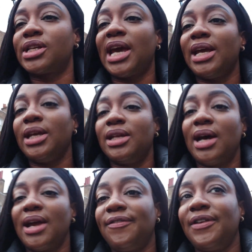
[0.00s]
Katie and
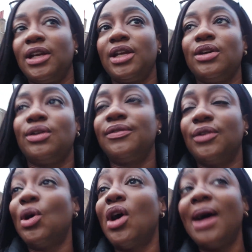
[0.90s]
I are thinking of,
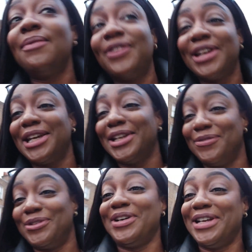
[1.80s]
well, I'm thinking
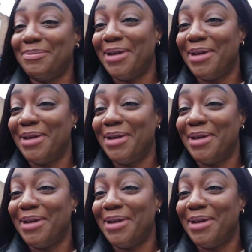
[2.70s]
of doing a